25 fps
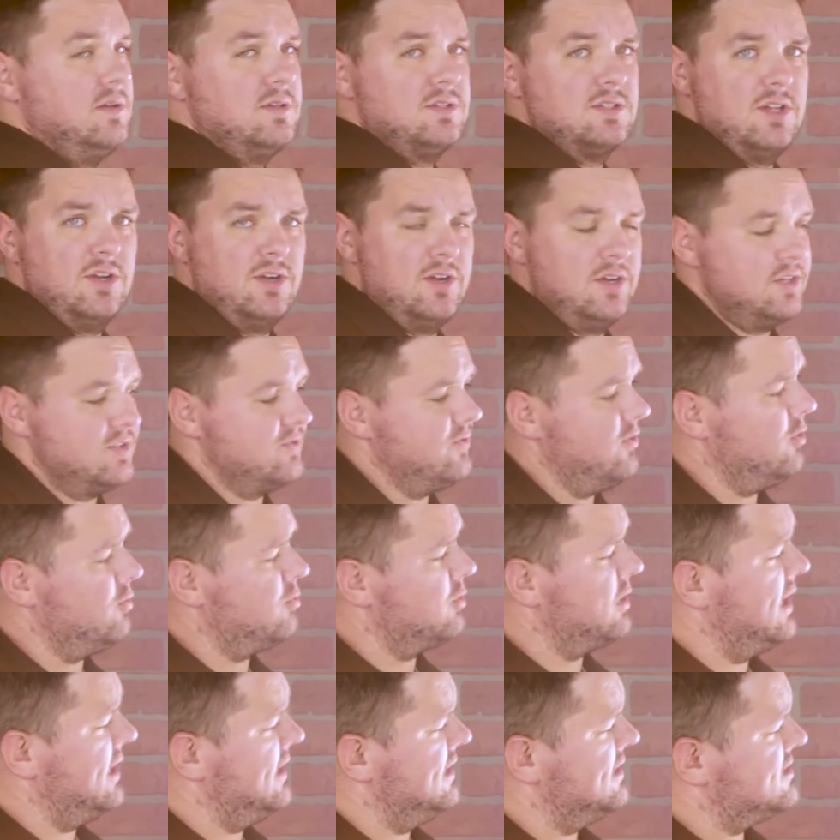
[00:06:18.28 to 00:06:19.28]
So there it is, full
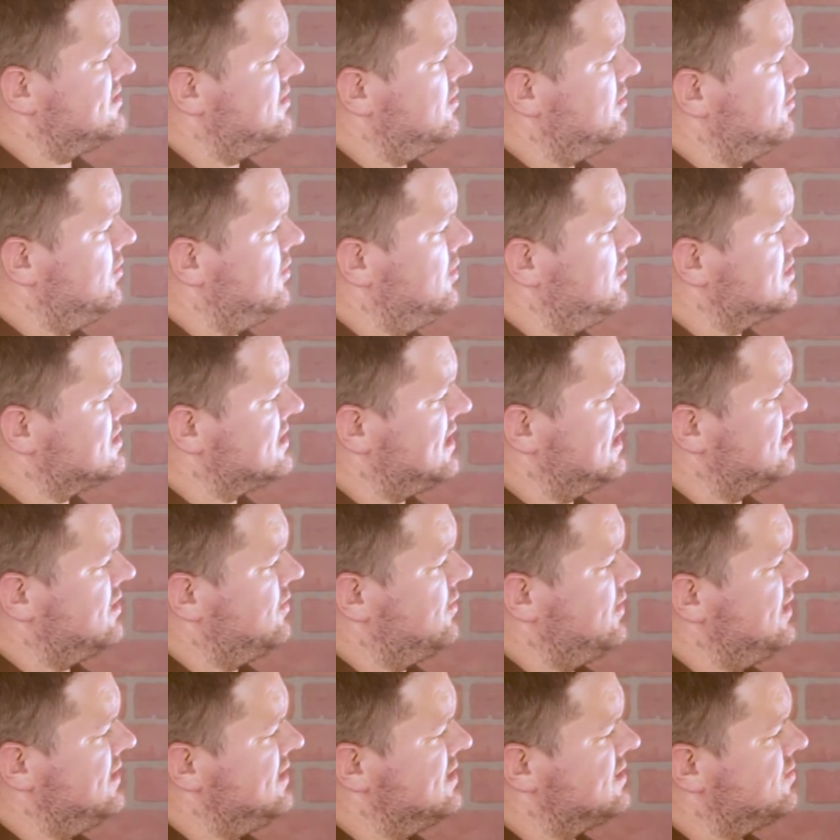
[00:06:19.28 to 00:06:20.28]
brightness. So it looks like the
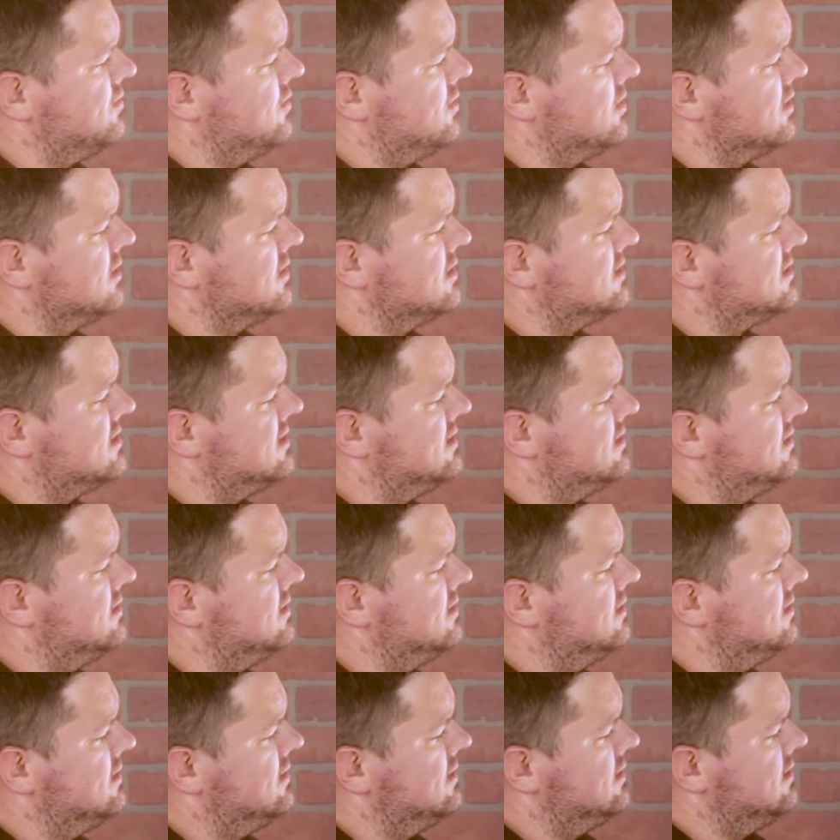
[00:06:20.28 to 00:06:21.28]
way this works
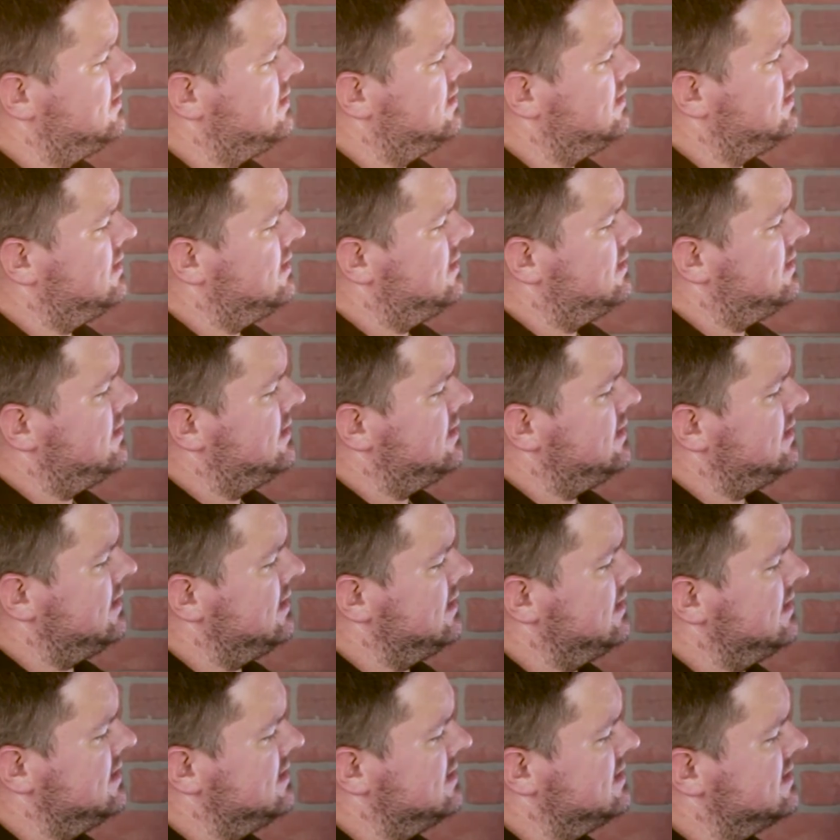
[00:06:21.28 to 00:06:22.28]

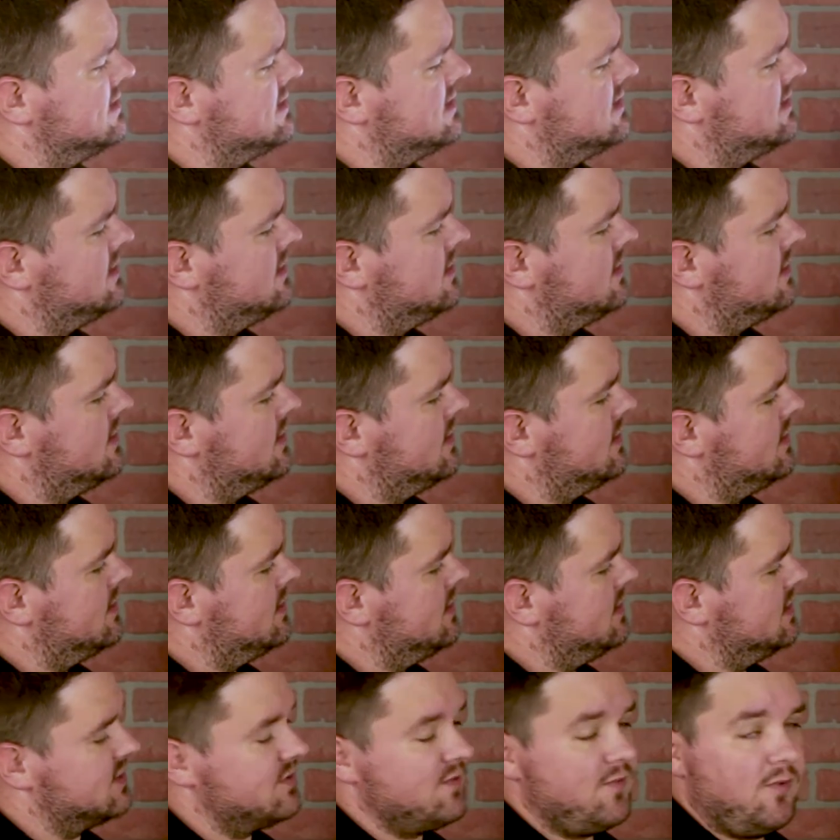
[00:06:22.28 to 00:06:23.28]
is
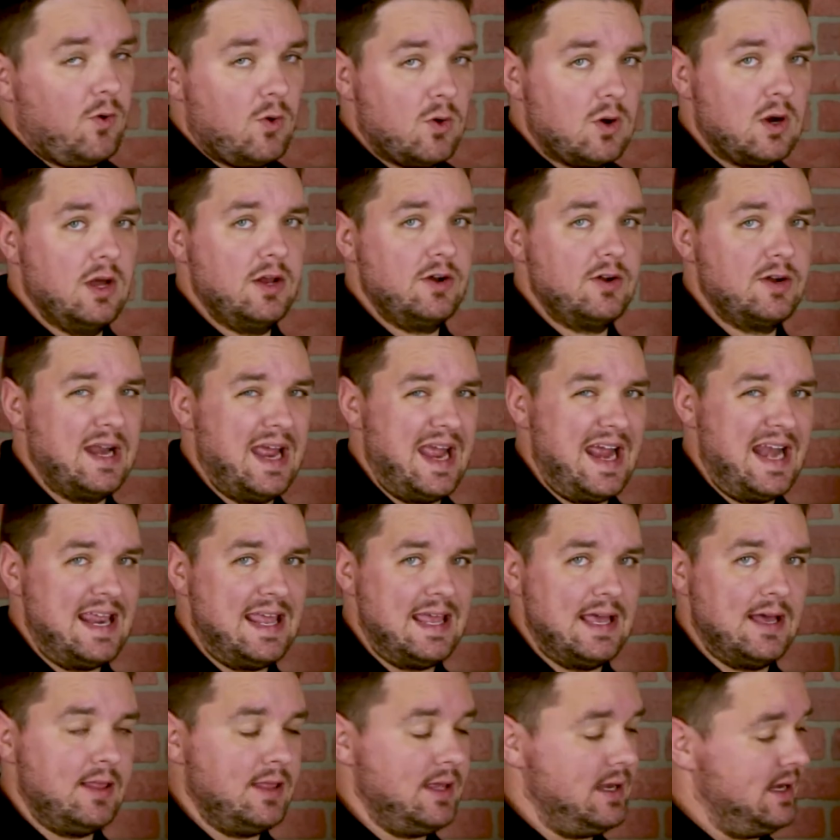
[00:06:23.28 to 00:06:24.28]
it's
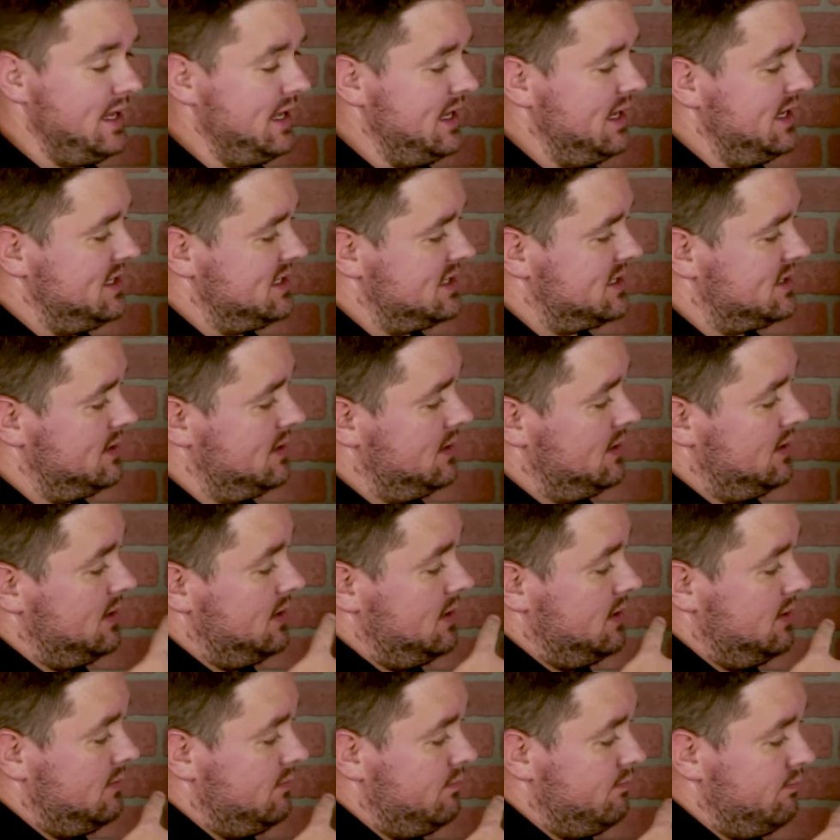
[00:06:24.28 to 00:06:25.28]
480 LEDs,
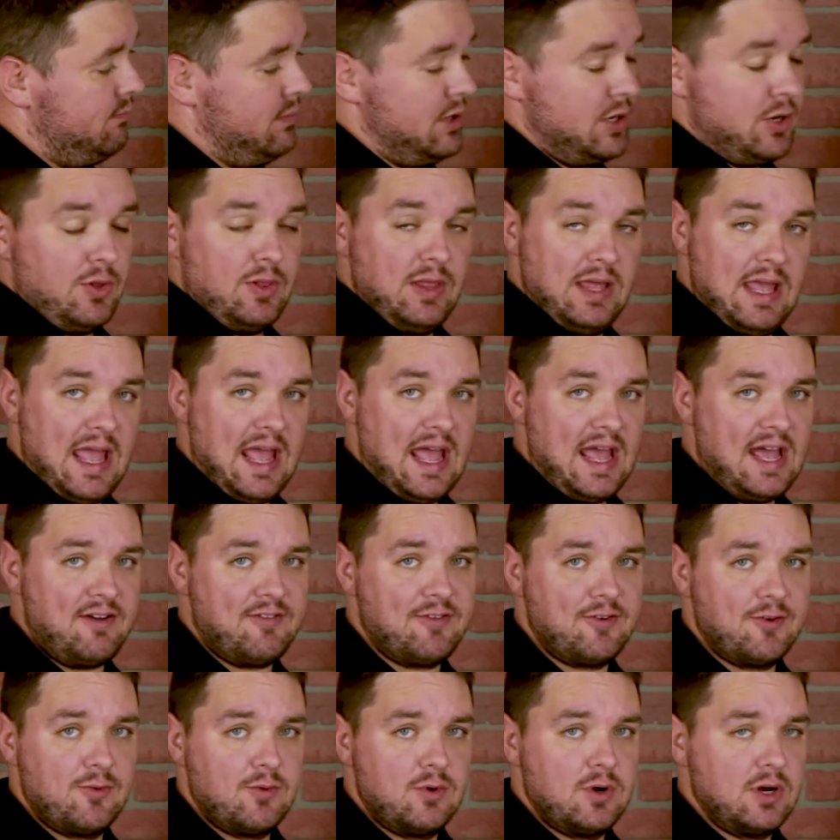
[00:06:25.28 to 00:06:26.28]
but only
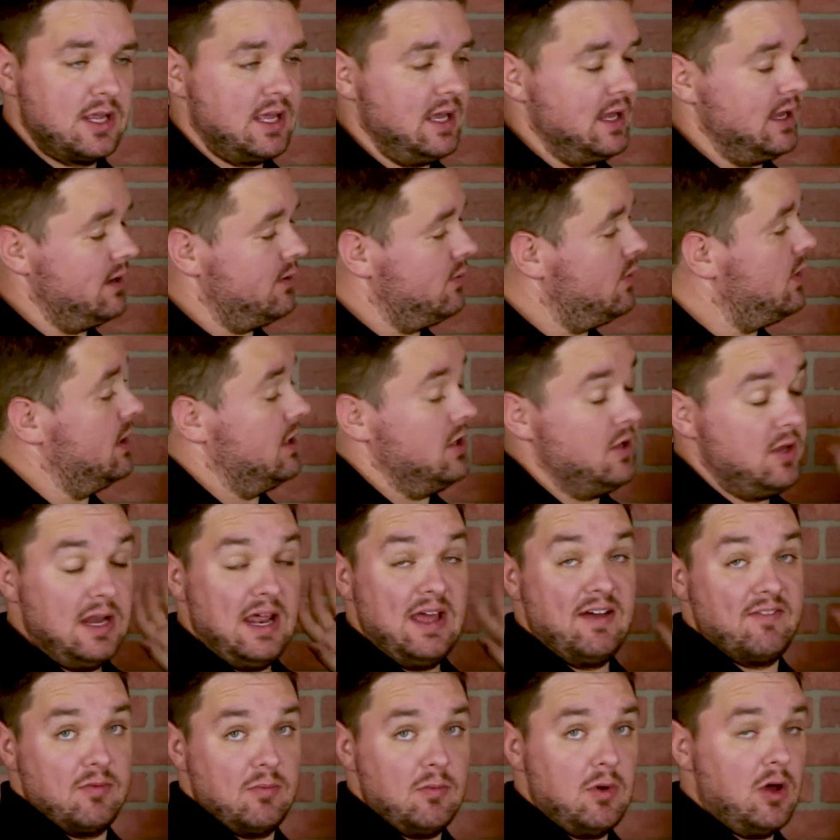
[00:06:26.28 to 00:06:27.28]
half are working. Well, you can
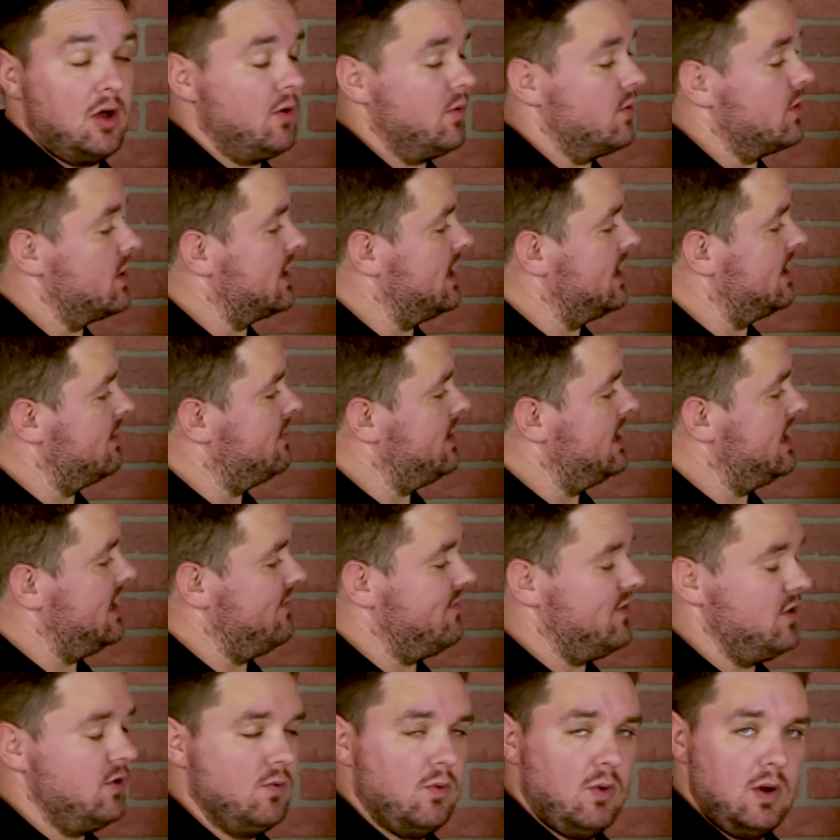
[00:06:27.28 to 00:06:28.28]
have them all working, but
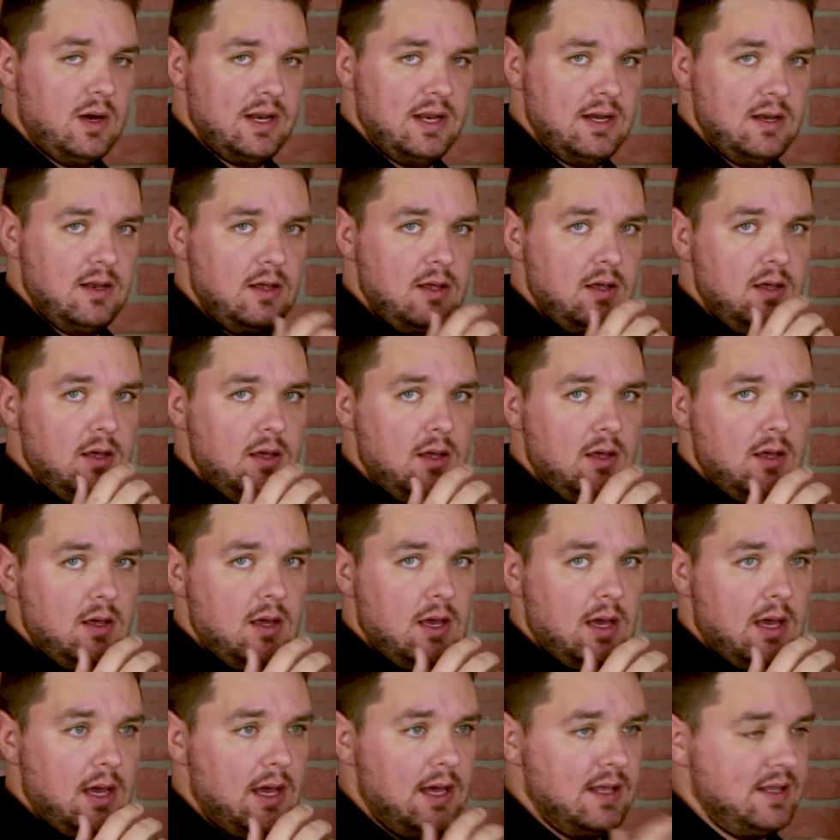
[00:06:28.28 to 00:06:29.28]
if you wanted
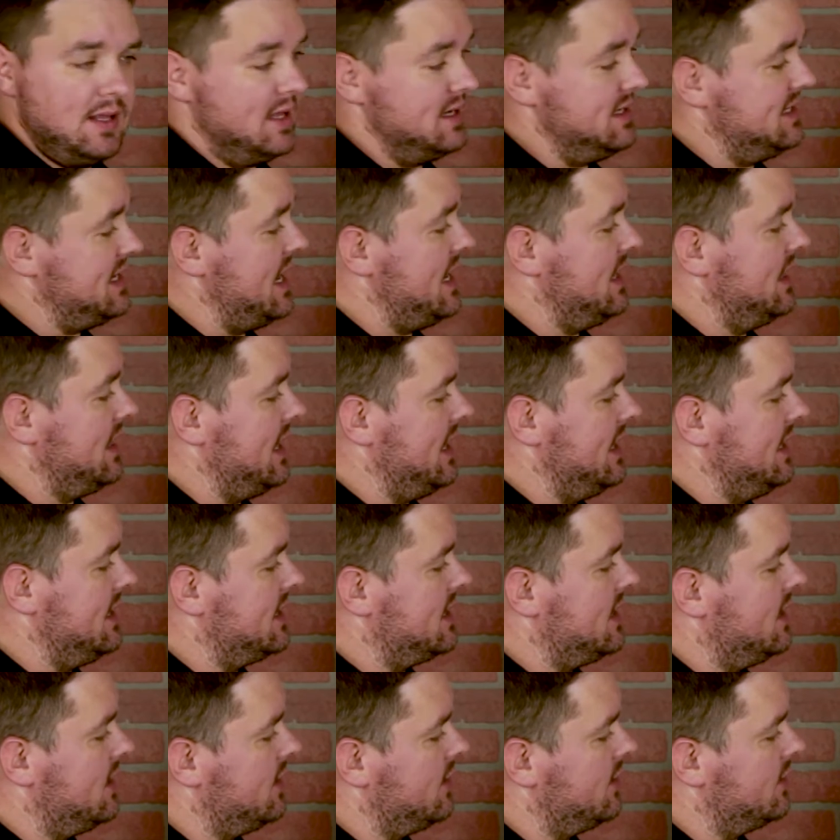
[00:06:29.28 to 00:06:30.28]
a daylight
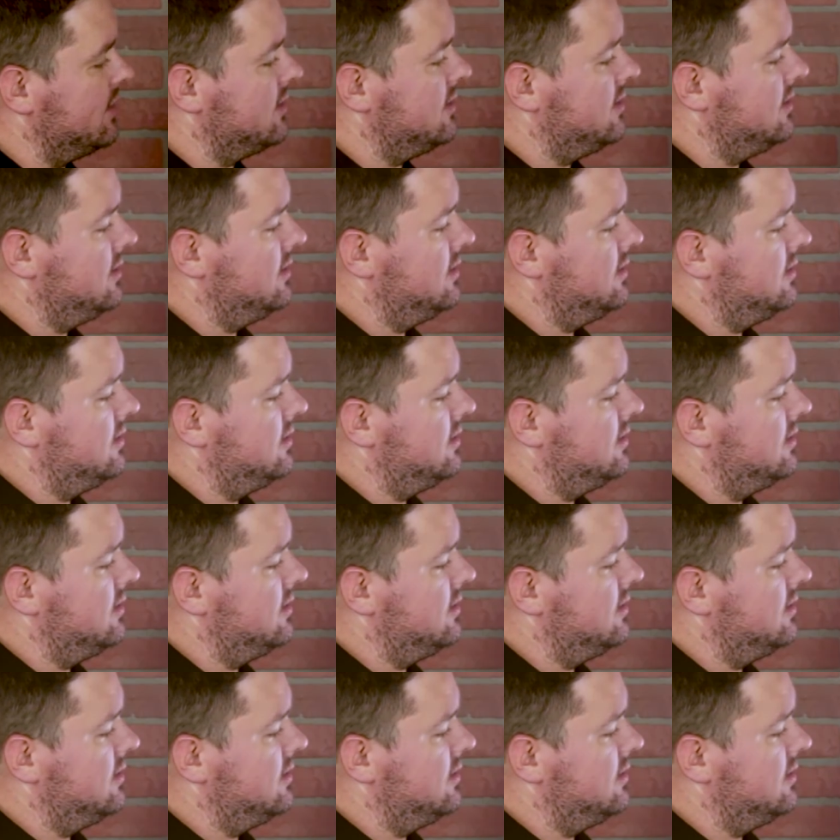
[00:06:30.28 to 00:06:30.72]
color,